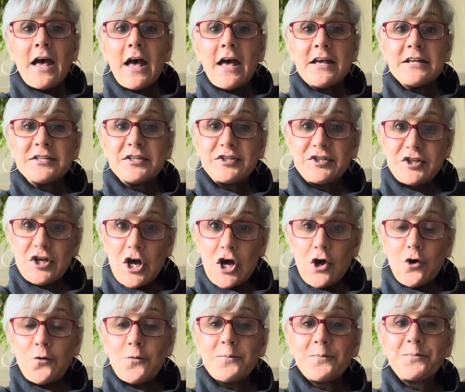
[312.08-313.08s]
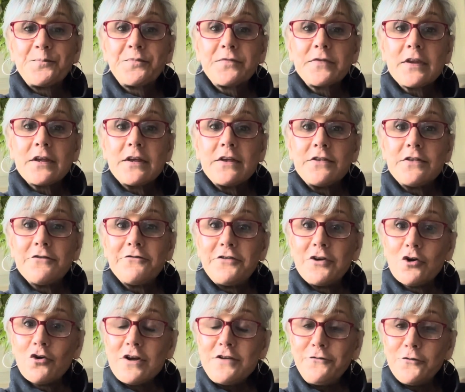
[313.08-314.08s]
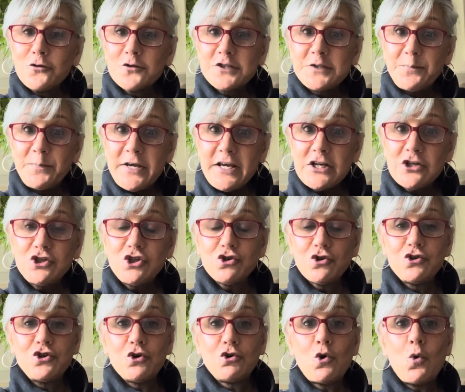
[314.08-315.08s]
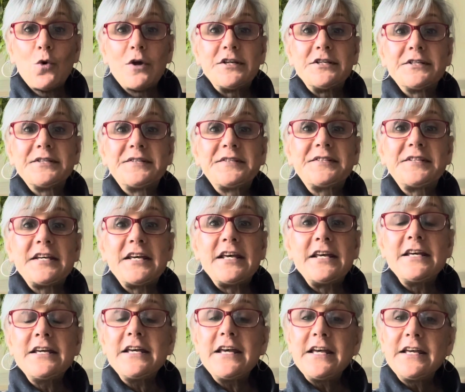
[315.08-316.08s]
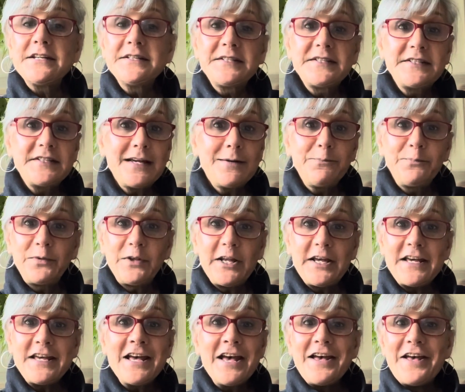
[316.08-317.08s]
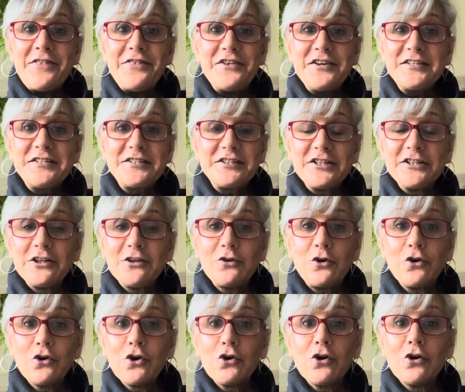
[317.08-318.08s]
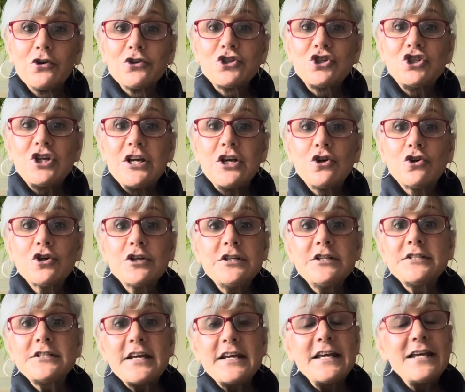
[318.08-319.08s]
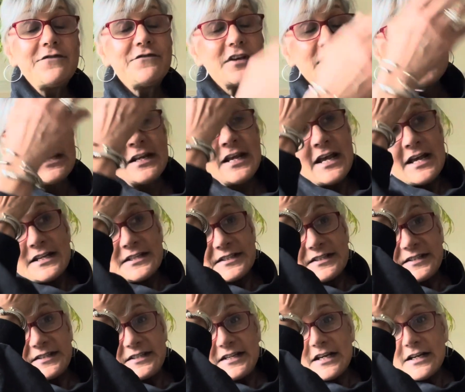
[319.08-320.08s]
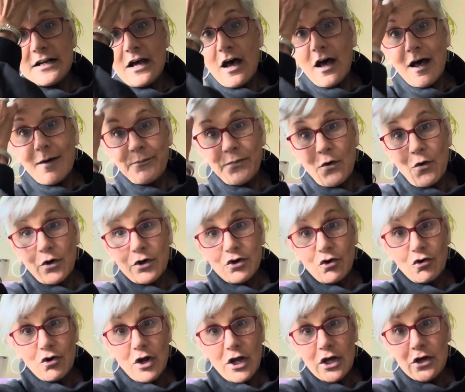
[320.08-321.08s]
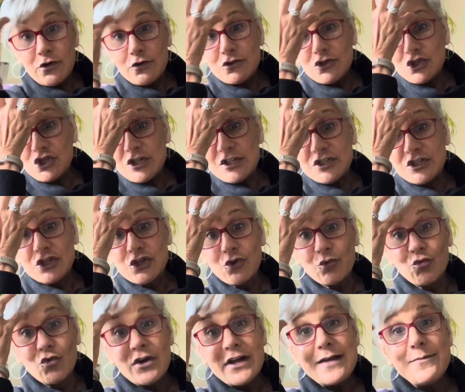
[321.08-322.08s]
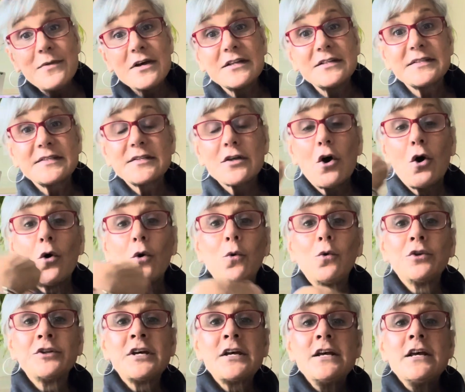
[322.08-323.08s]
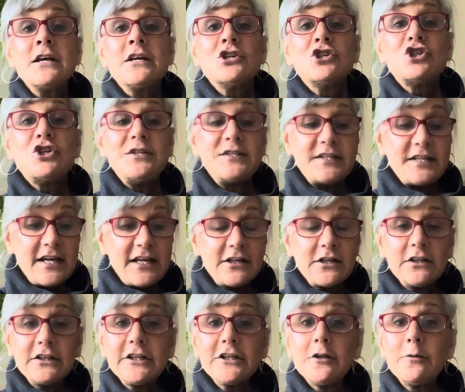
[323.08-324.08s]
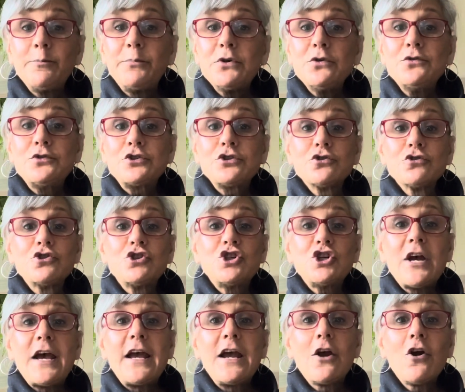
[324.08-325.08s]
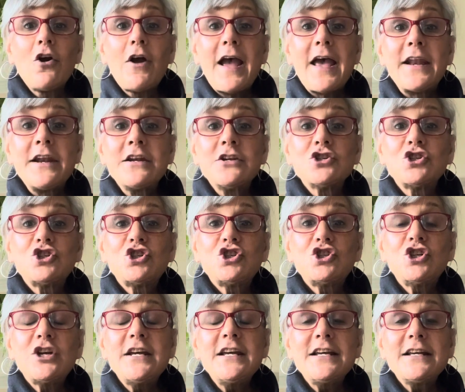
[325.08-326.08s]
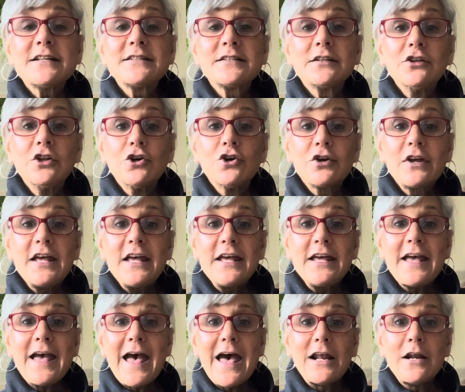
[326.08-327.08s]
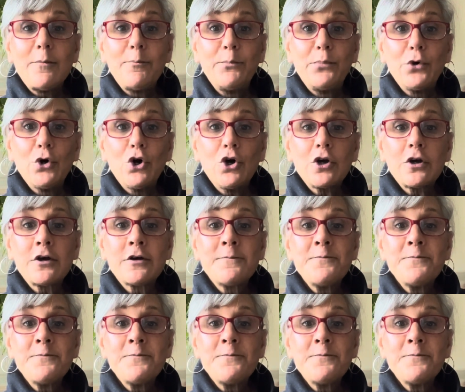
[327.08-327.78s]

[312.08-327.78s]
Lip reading: So, the very first picture you're going to see is simply this little girl. She couldn't even sit up on her own. She's 3 months old. She's in a little booster chair, and she is looking at a book